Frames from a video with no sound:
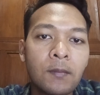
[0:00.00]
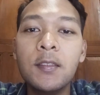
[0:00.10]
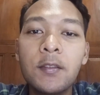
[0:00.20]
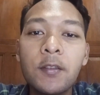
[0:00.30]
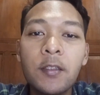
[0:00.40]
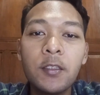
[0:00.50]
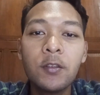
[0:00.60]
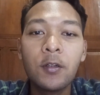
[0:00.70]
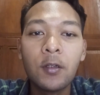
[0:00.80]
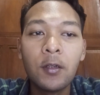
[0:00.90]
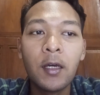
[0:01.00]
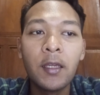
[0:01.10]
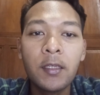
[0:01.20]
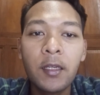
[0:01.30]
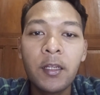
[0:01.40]
So that's all
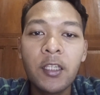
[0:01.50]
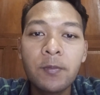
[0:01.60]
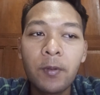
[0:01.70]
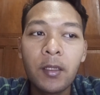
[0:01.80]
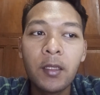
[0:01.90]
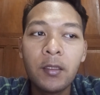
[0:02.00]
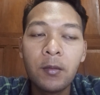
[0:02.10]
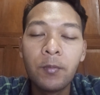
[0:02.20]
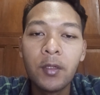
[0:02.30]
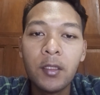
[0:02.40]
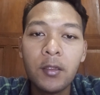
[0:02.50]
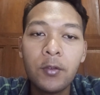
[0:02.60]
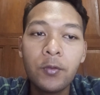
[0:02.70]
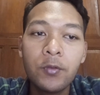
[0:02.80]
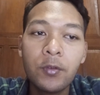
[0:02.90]
I can explain about the
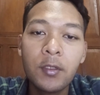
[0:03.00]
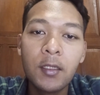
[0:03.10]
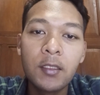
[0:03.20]
two journal.